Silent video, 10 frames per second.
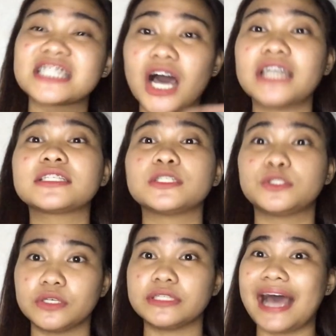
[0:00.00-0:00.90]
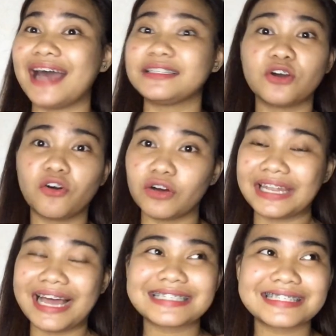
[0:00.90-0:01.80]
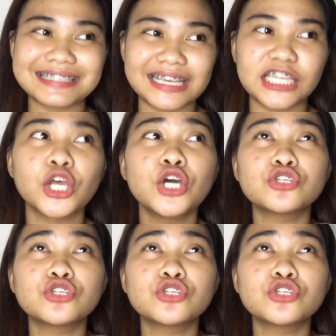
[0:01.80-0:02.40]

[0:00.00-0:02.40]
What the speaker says: not good at all, as in.